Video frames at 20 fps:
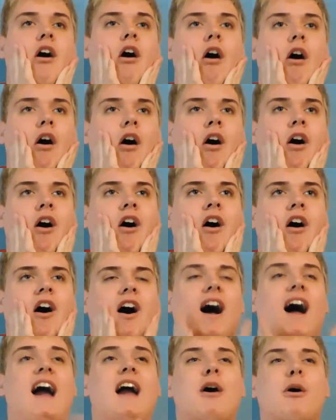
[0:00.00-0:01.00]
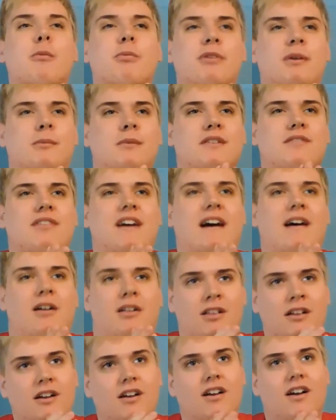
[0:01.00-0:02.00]
oh, I hope someone
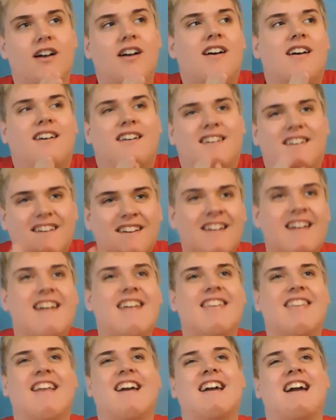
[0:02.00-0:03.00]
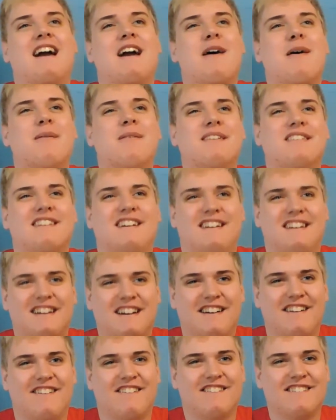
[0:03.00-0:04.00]
fell. Like, I hope it's not a
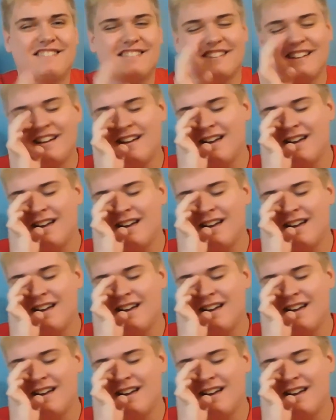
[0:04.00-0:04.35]
ghost.